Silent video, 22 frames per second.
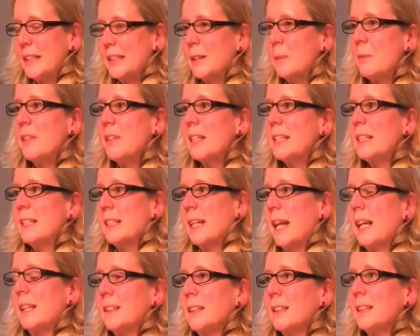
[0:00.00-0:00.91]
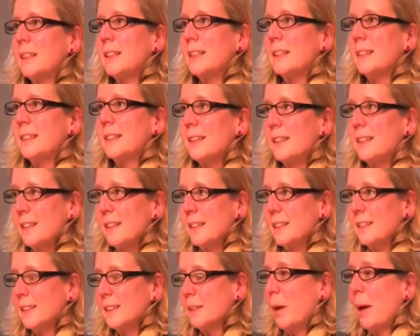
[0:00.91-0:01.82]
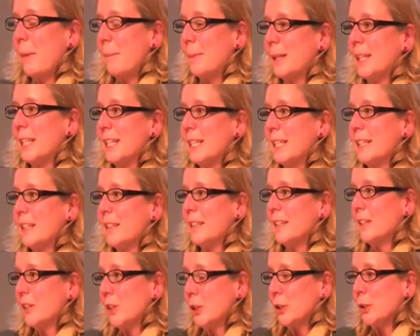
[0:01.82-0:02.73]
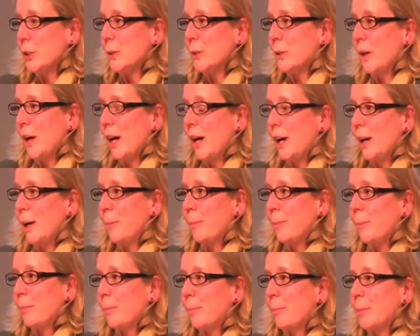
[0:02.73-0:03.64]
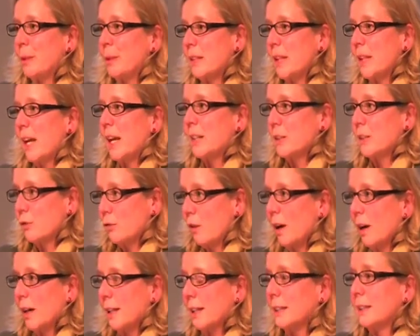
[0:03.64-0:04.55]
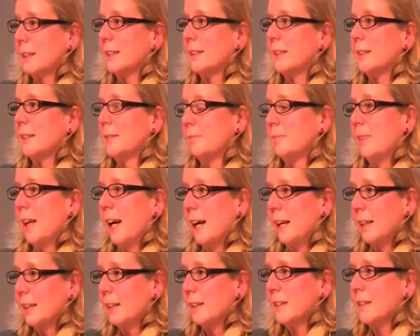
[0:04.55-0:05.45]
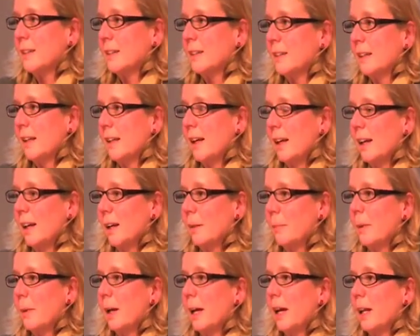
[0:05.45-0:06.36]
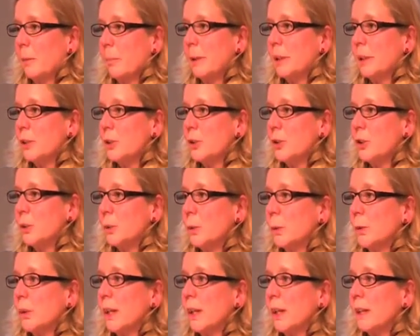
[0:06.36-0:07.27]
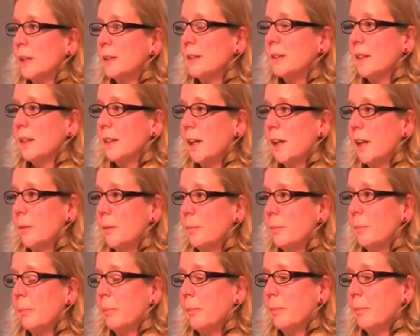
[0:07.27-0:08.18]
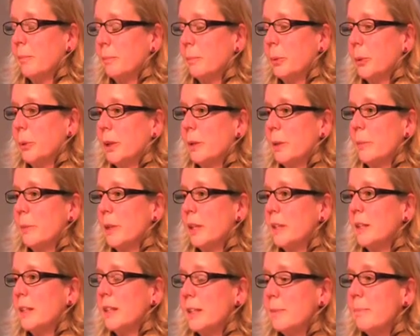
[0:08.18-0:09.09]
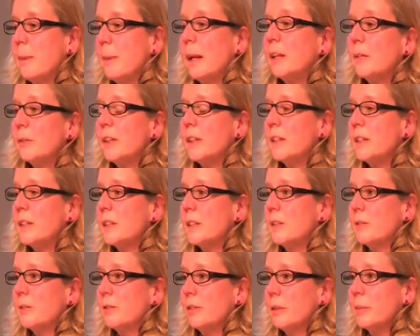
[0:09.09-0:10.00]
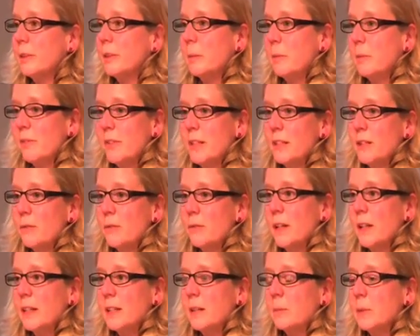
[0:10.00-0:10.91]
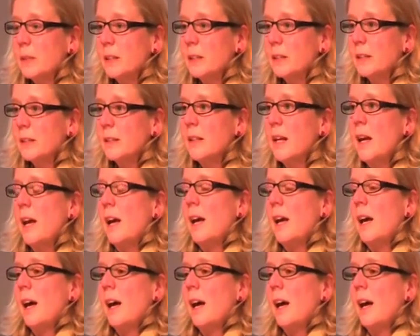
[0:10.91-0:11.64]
some of the standards that might be needed to protect rights and help ensure that poor communities benefit from some of these investments,